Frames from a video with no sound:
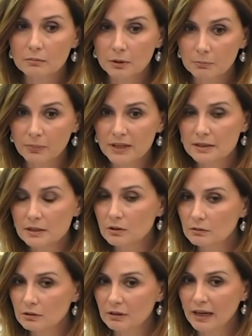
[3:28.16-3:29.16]

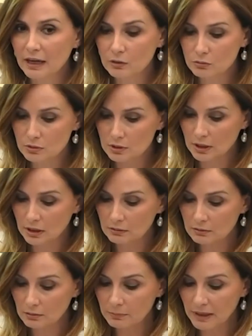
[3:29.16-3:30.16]
President announced
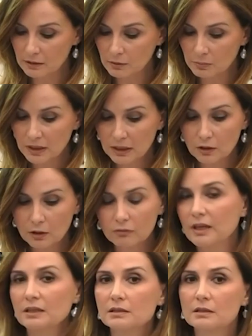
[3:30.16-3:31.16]
that by the beginning
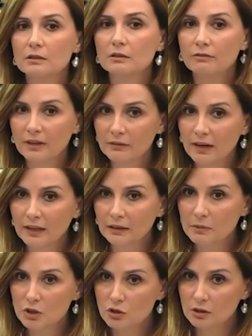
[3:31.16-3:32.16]
of next year a
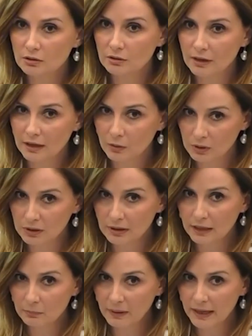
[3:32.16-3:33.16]
fact-finding mission in Tirana will
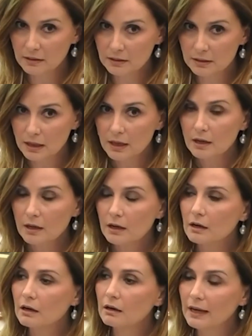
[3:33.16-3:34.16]
take place.
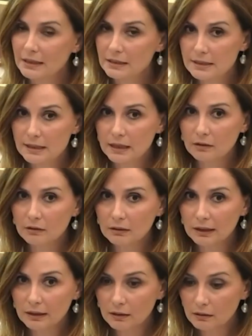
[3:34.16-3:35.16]
And
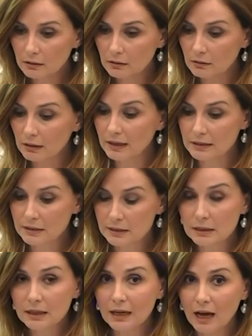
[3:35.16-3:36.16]
secondly, let's
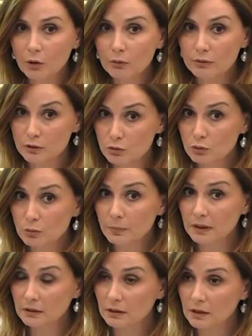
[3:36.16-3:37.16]
see how this
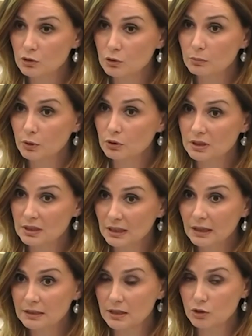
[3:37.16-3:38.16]
European integration process
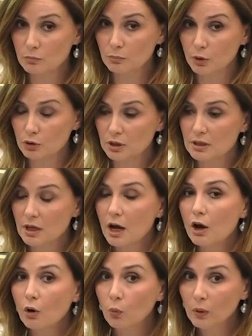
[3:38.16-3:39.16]
and accession process
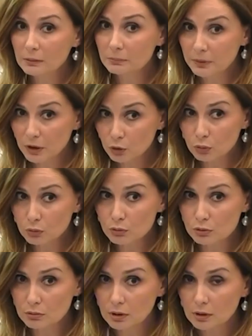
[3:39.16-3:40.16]
will be
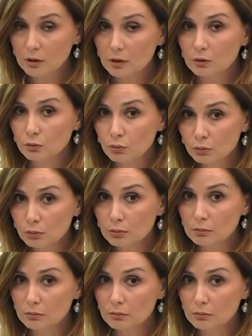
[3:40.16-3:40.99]
used to